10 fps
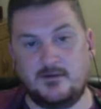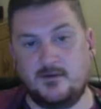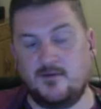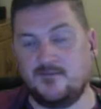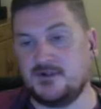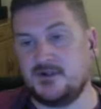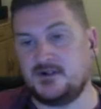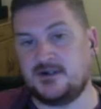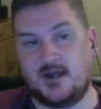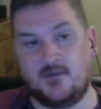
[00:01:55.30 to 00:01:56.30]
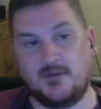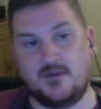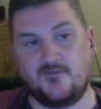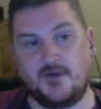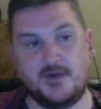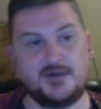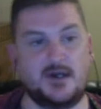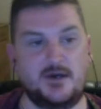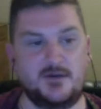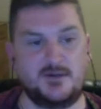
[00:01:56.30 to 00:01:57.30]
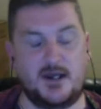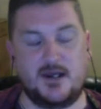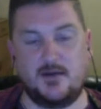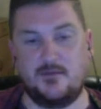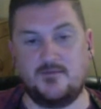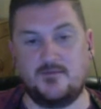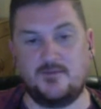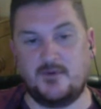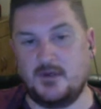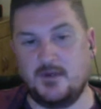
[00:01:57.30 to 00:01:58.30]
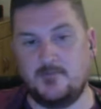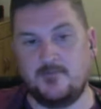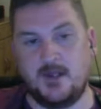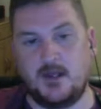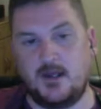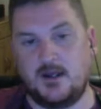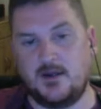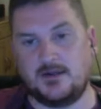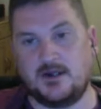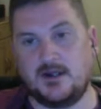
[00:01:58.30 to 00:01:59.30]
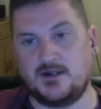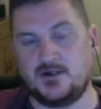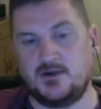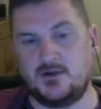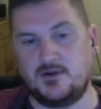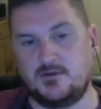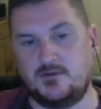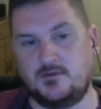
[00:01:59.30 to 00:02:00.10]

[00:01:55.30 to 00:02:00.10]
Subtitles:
obviously Salah with the first goal, Salah with, takes on